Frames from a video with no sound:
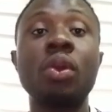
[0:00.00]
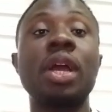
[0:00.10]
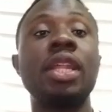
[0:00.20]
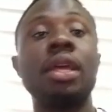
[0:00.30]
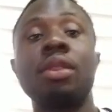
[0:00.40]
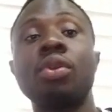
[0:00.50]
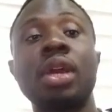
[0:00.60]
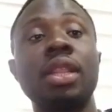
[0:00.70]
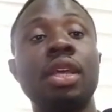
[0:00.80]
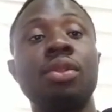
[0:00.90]
Look at
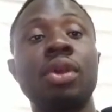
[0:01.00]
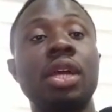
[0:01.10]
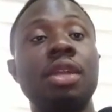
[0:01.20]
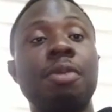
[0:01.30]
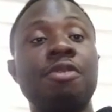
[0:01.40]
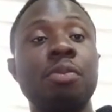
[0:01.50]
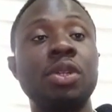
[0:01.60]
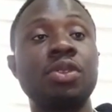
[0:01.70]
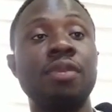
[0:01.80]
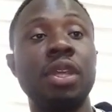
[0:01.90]
the
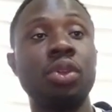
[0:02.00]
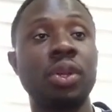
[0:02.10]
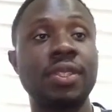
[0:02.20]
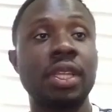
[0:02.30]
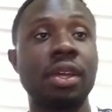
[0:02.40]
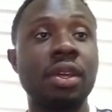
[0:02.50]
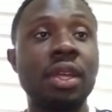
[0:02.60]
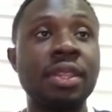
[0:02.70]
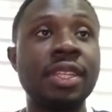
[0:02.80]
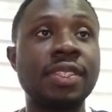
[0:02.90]
performance of the youngster
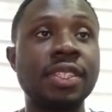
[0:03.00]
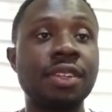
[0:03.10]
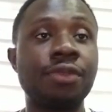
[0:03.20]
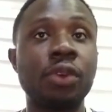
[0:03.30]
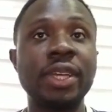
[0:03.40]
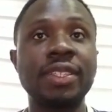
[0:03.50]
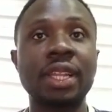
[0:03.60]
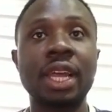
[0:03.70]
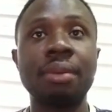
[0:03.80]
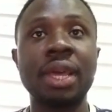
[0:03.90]
this season for
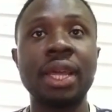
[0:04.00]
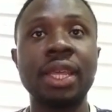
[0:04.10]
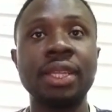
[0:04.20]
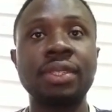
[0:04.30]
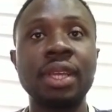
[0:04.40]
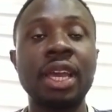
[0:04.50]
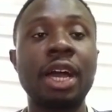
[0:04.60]
his club, that is